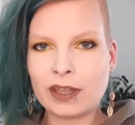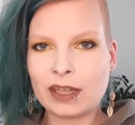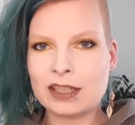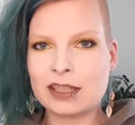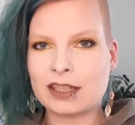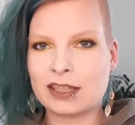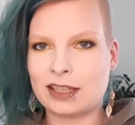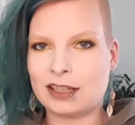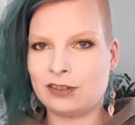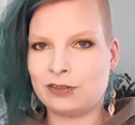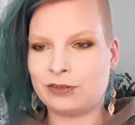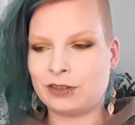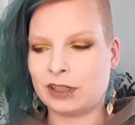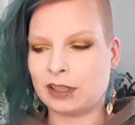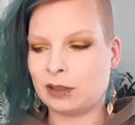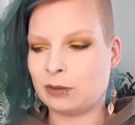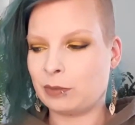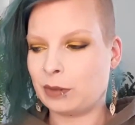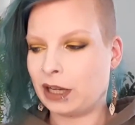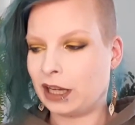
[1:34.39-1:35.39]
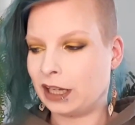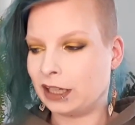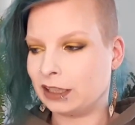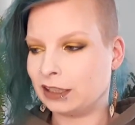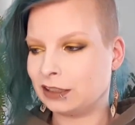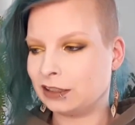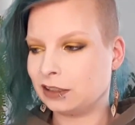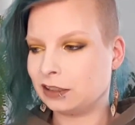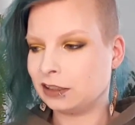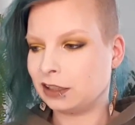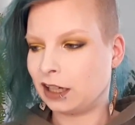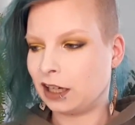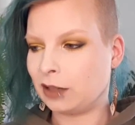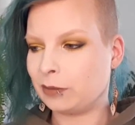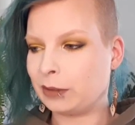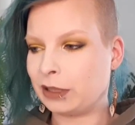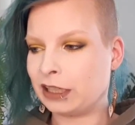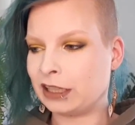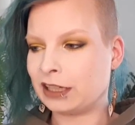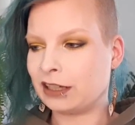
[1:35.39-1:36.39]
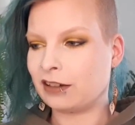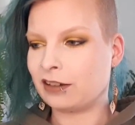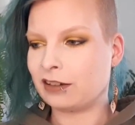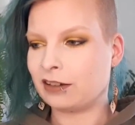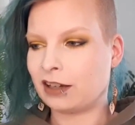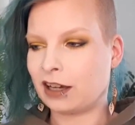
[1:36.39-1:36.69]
still film, and I mean,